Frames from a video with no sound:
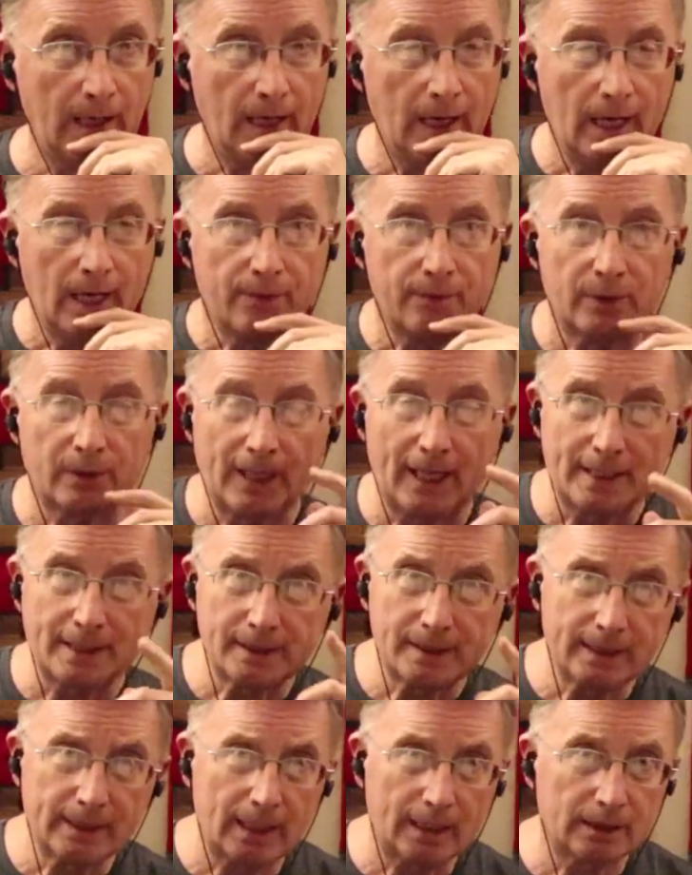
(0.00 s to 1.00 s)
The last thing
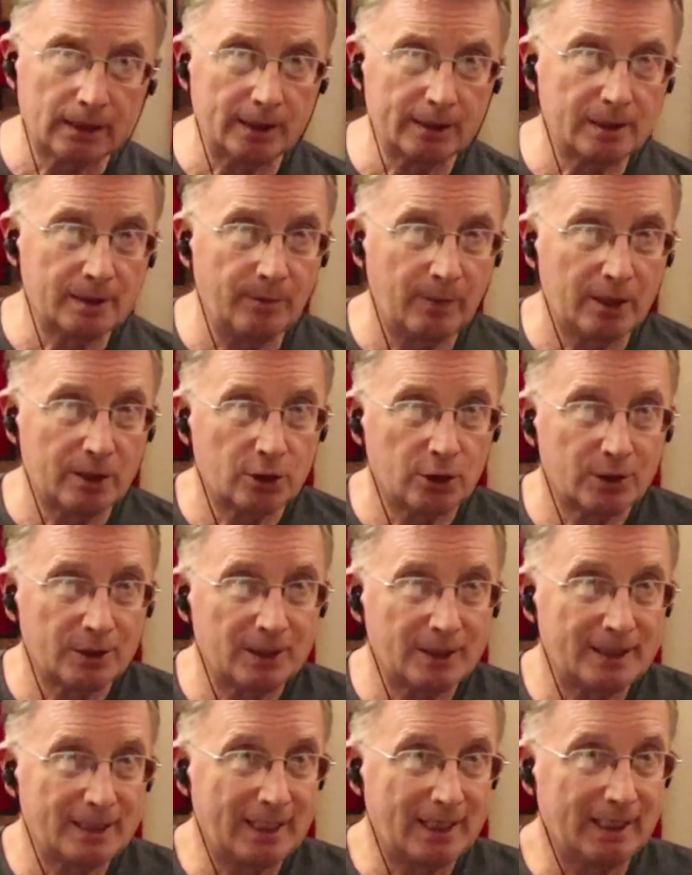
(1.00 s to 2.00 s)
I'd like to mention
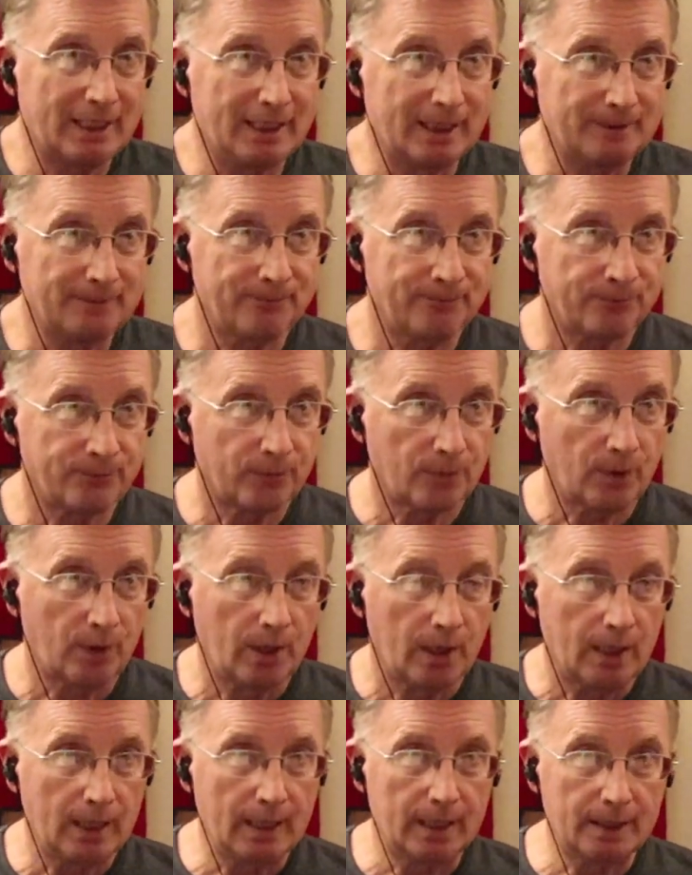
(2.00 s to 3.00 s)
today
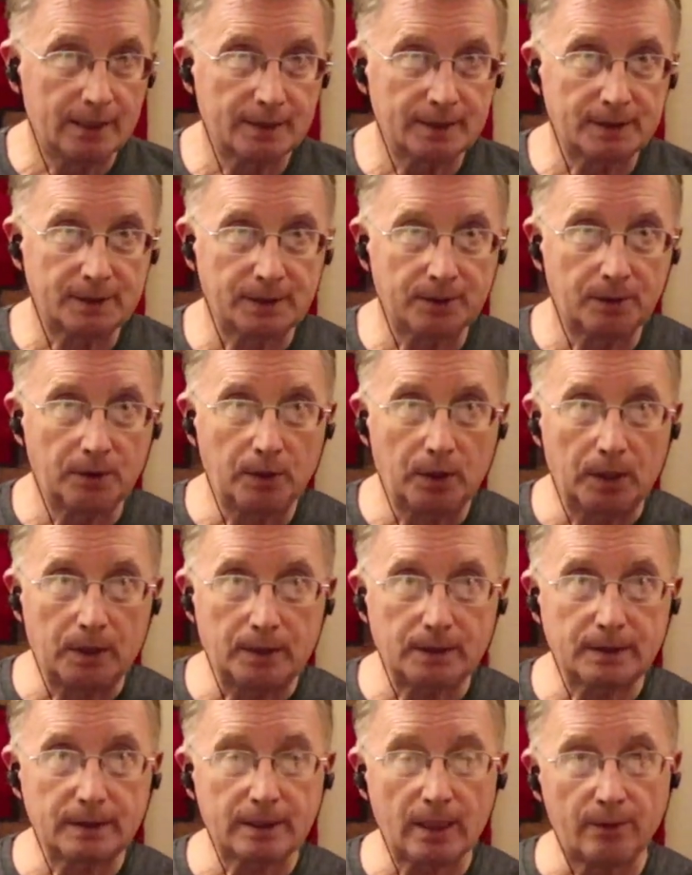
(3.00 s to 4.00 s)
is
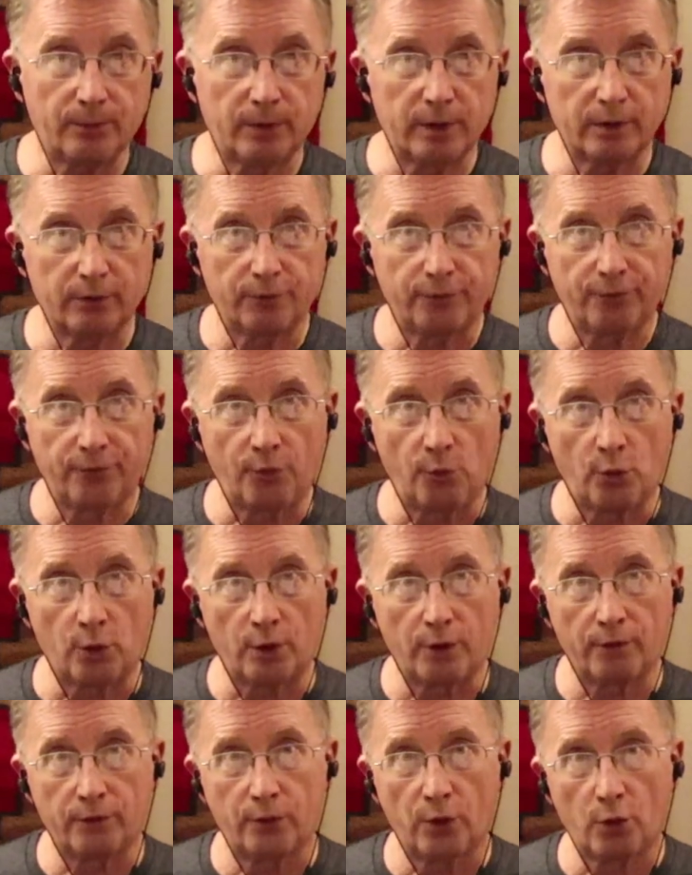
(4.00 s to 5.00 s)
something for
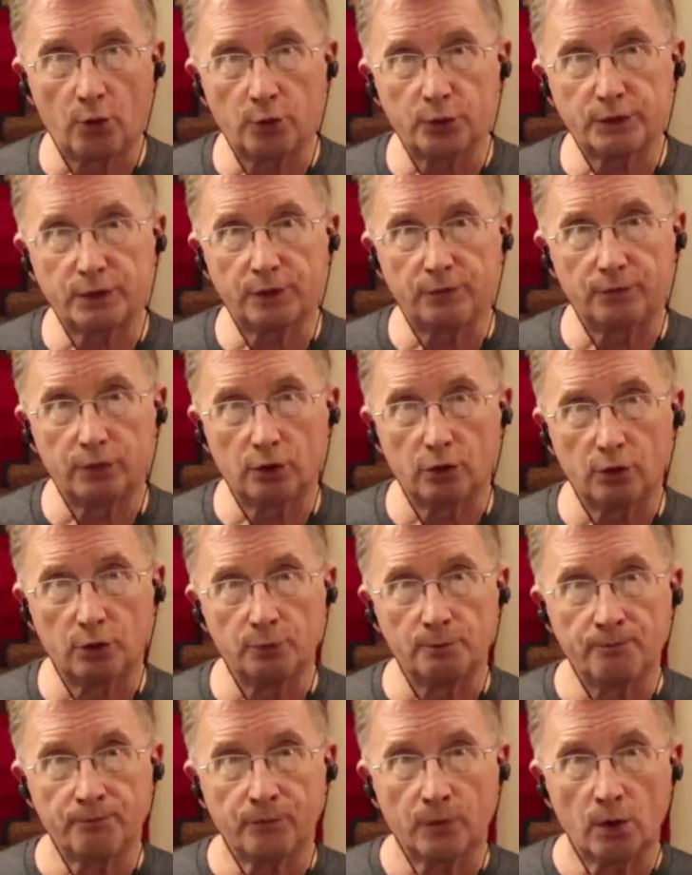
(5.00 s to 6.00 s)
those of you
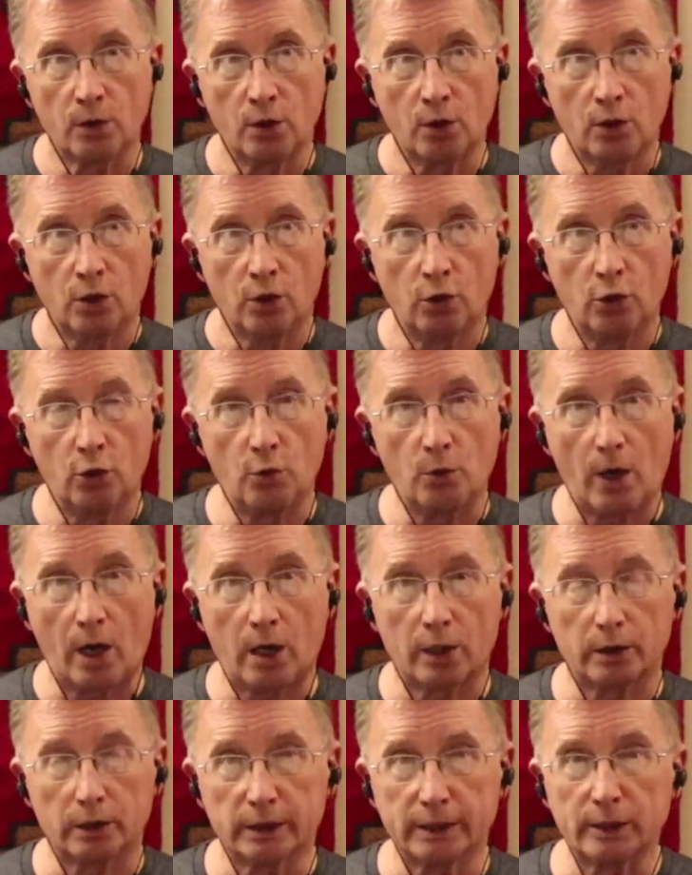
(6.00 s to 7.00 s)
who are a
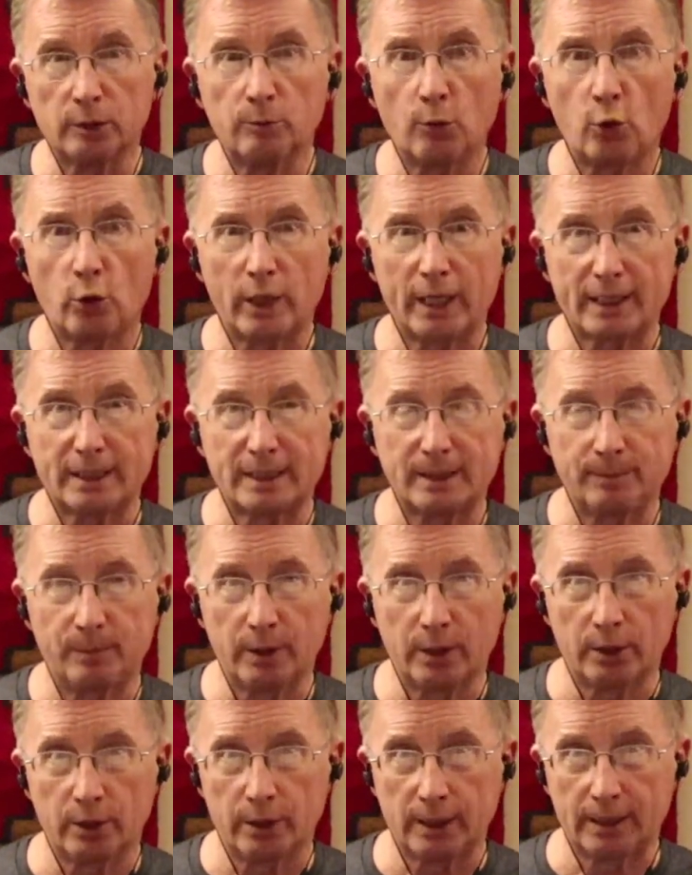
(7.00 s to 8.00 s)
little more
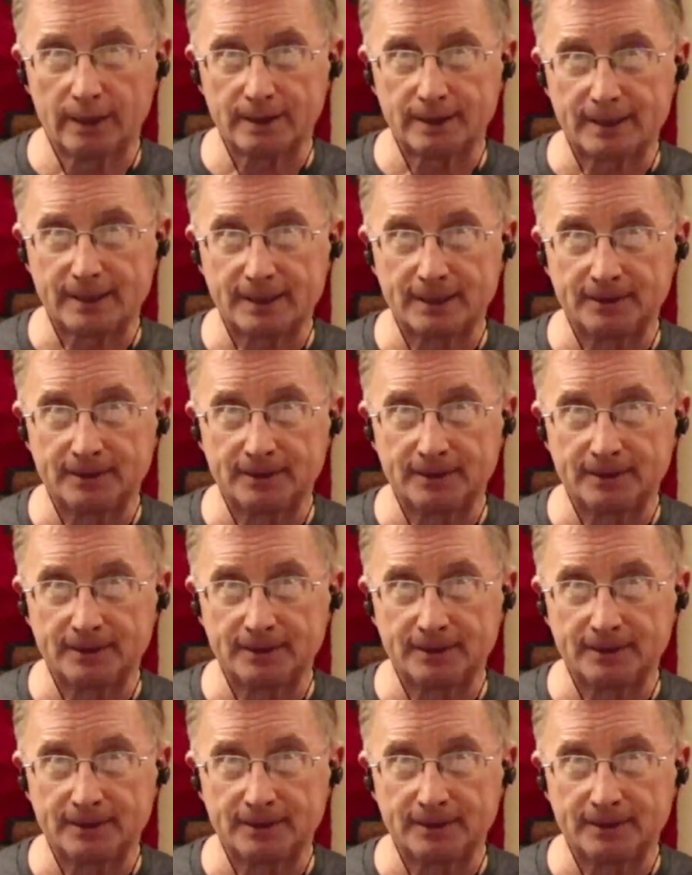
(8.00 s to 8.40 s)
experienced.